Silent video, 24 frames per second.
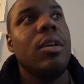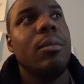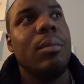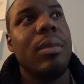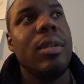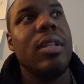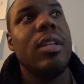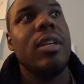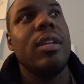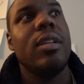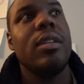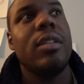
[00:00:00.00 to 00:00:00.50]

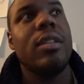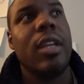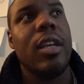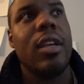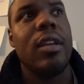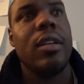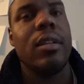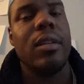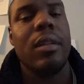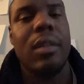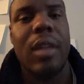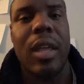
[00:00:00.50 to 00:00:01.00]
but then
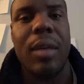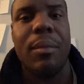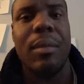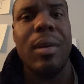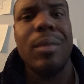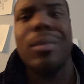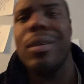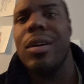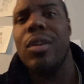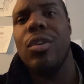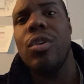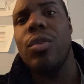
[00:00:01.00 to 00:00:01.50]
take like
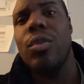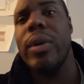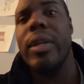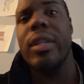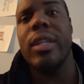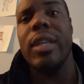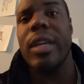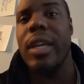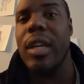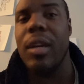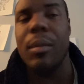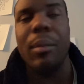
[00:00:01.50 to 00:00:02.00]
maybe a whole week
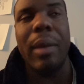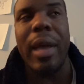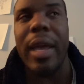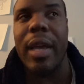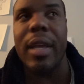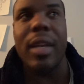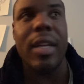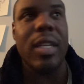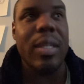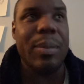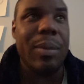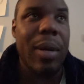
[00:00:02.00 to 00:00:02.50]
to get it back,
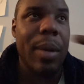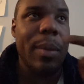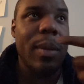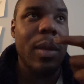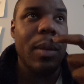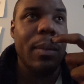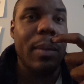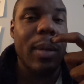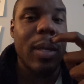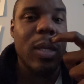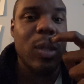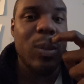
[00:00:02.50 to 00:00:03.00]
and that's probably
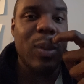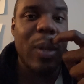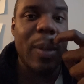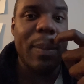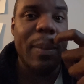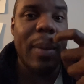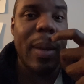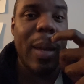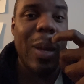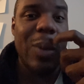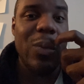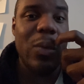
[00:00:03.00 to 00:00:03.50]
the biggest
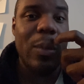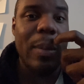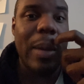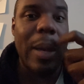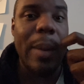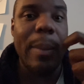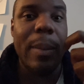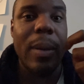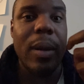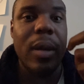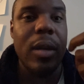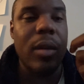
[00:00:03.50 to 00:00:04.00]
problem I have with
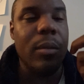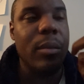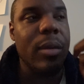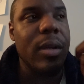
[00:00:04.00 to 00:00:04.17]
back market.